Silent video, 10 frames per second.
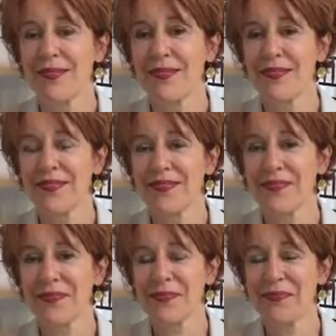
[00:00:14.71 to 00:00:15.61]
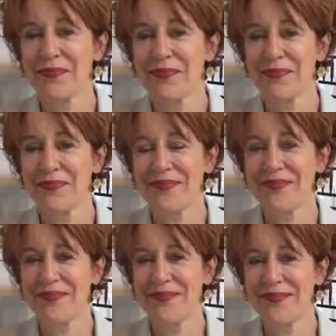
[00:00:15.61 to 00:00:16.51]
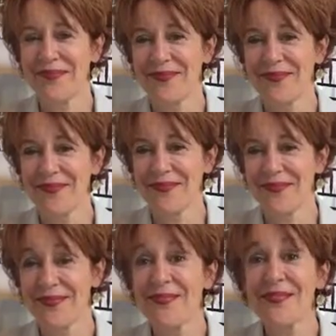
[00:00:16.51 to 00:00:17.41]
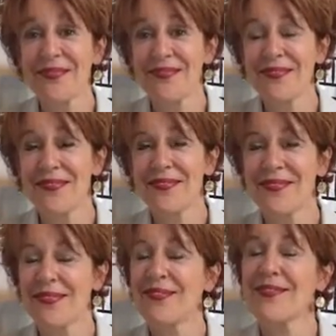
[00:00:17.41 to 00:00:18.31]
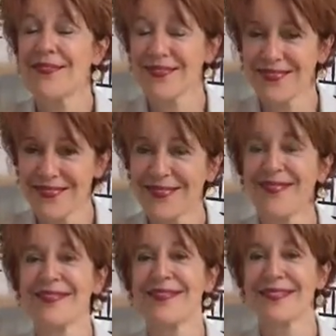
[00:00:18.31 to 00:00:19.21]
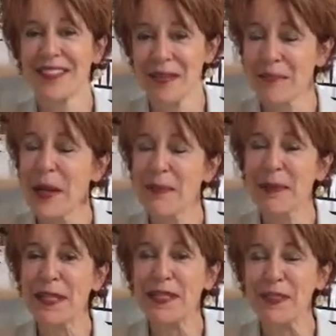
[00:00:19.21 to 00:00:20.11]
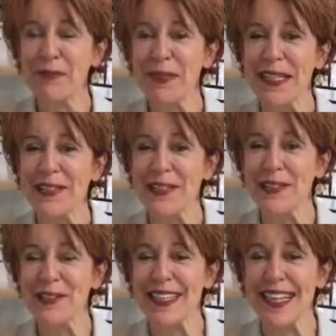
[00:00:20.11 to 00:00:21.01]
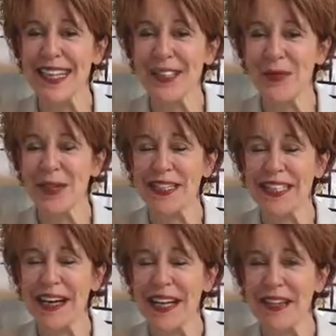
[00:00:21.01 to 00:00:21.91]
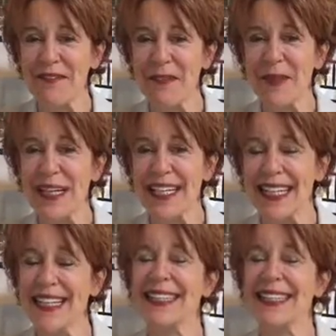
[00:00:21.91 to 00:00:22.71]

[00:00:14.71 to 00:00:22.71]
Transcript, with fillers: Atlanta. So, BB, thank you so much for, for joining us today. My pleasure to be here, Julie. Thanks so much, and hi, everybody.